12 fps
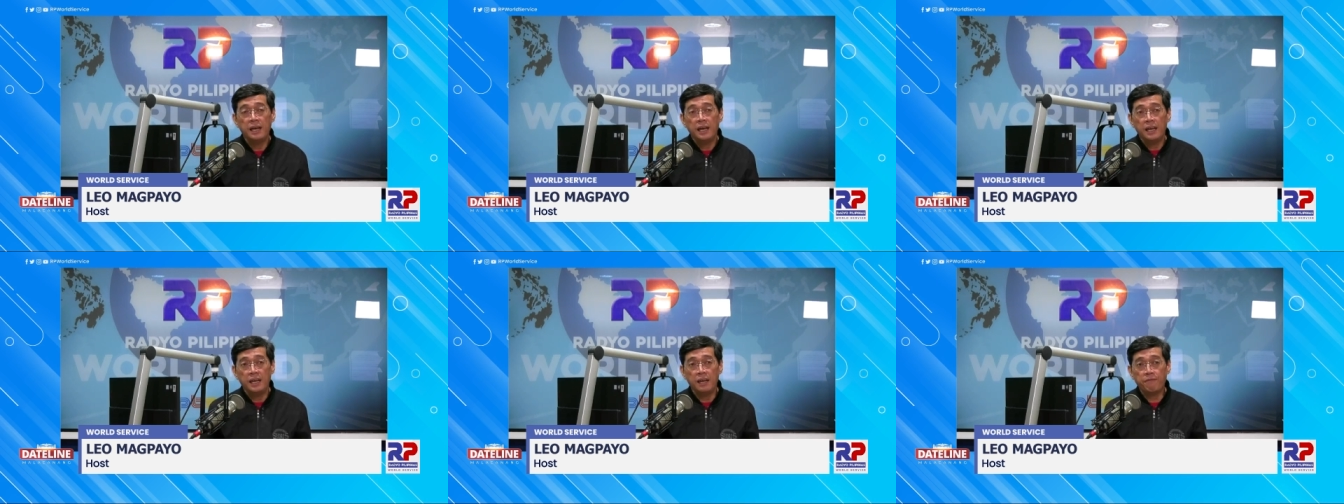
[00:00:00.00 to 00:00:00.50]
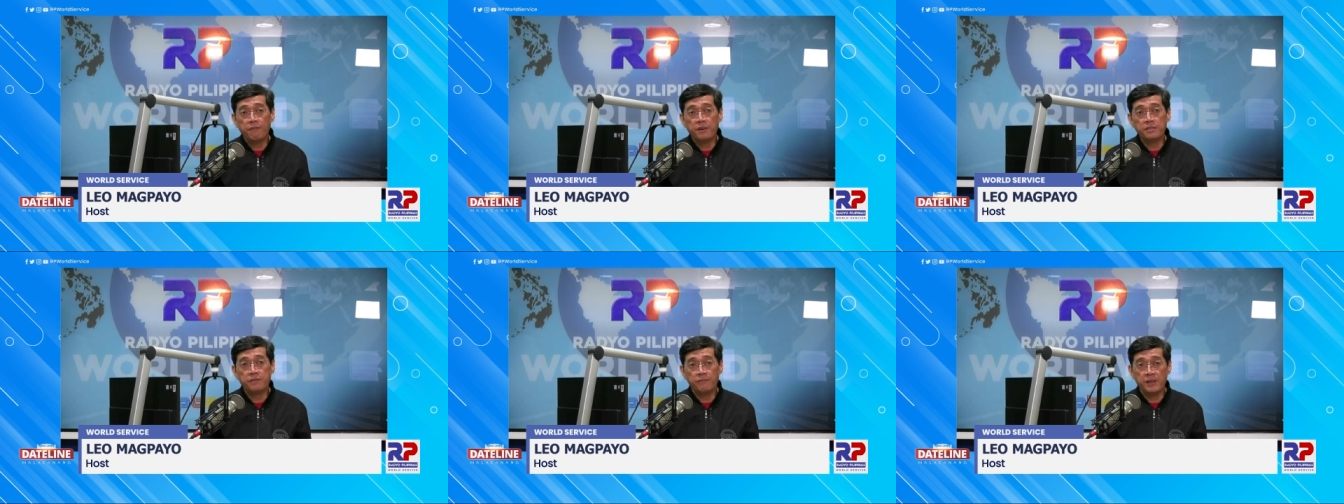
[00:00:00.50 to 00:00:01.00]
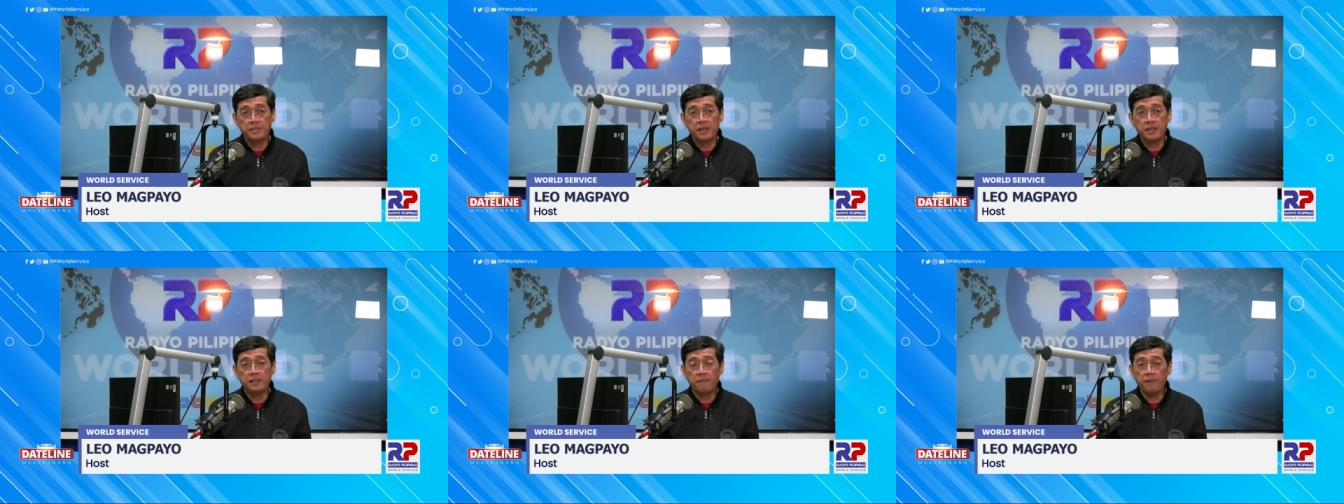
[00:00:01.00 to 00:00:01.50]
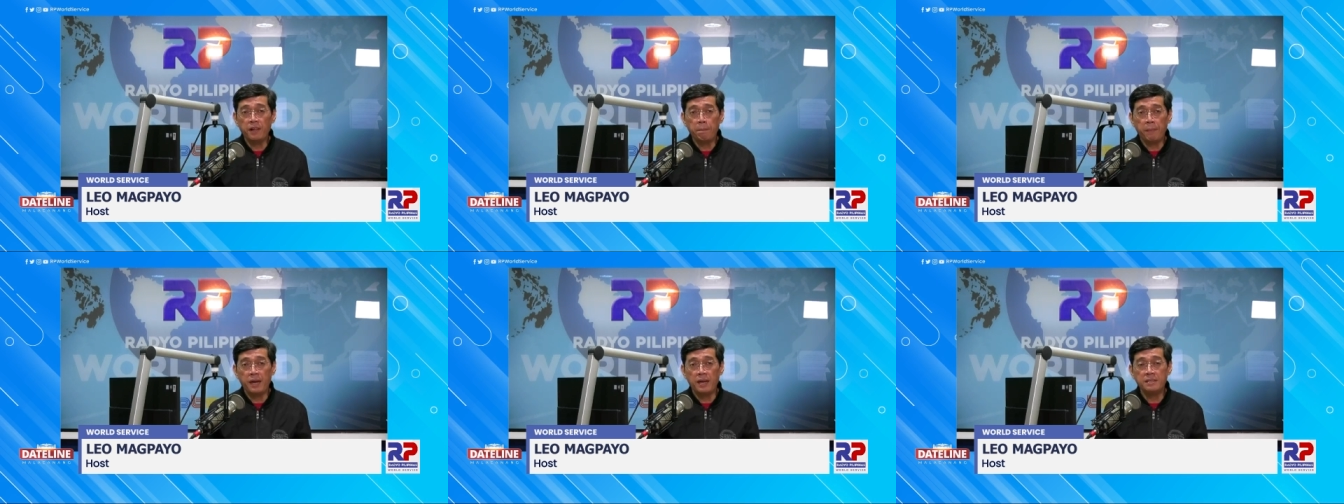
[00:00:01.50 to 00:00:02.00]
He first visited the
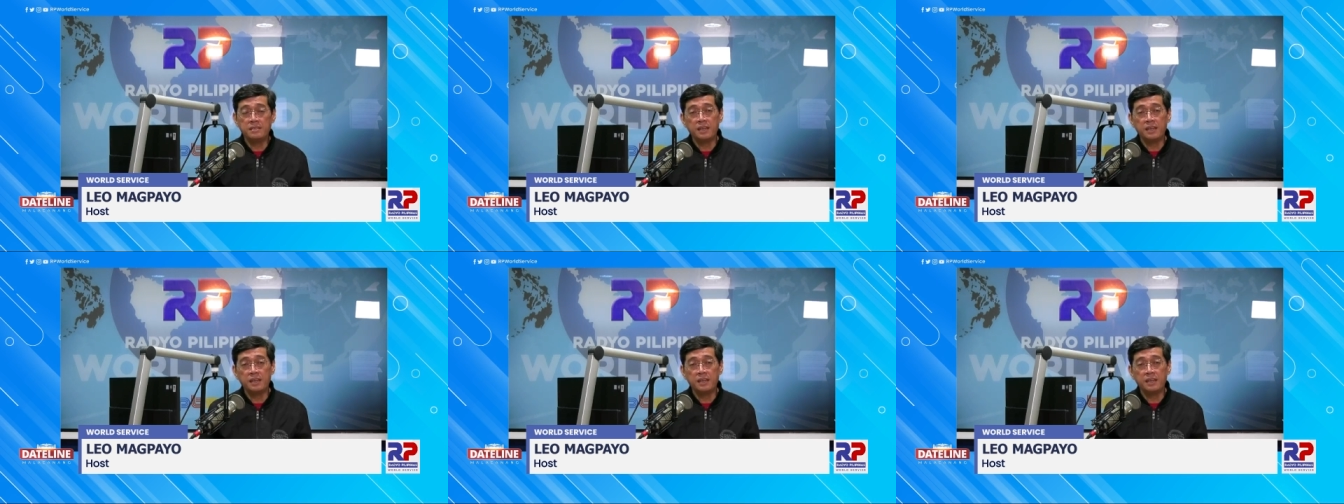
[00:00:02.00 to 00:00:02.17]
Philippines